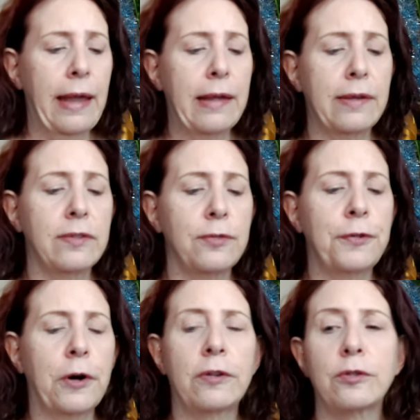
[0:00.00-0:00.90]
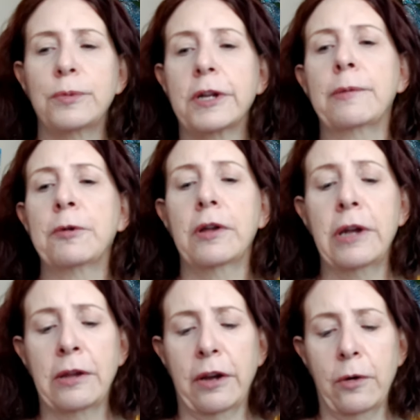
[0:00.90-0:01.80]
As far as what I'm
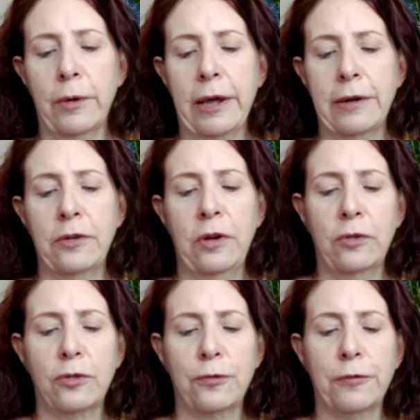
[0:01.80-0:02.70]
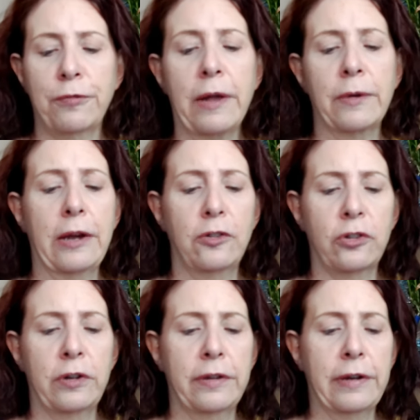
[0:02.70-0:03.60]
gonna go ahead and use for
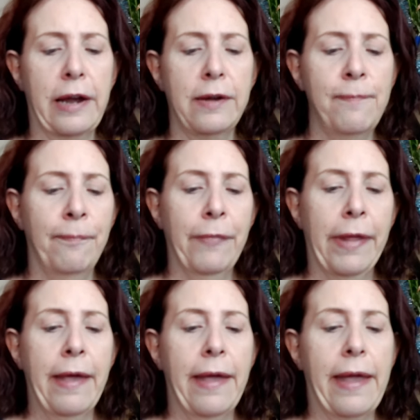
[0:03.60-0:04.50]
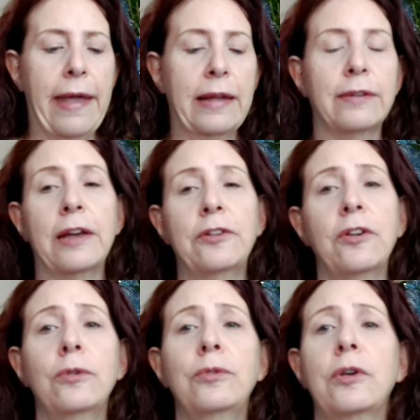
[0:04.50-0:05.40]
foundation today, and I
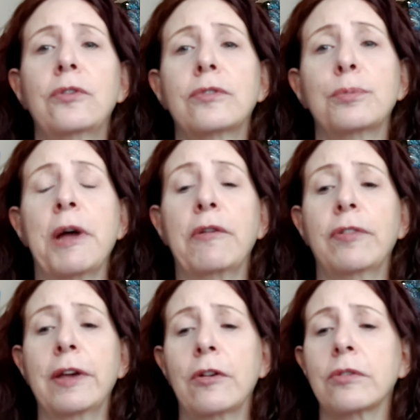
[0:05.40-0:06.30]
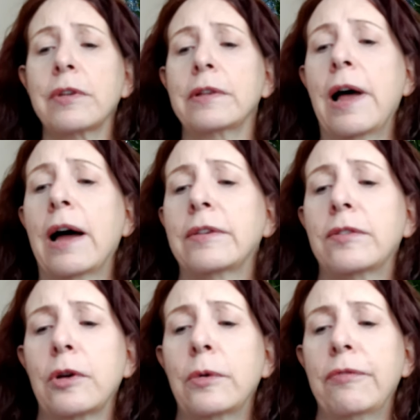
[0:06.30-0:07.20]
do use my fingers a lot,
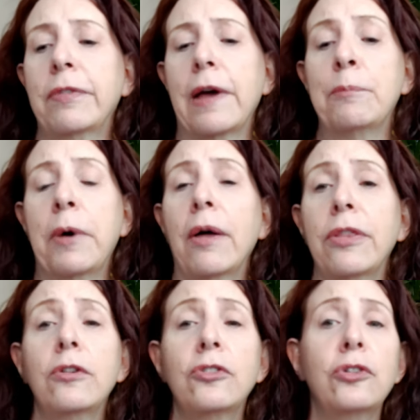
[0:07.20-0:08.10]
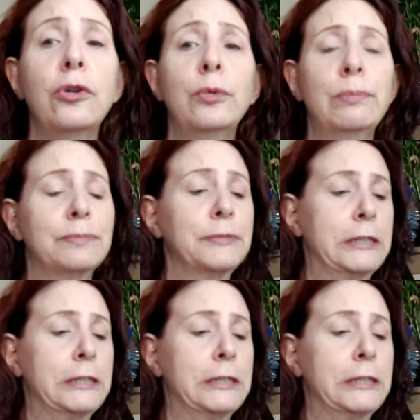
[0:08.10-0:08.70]
so if that bothers you,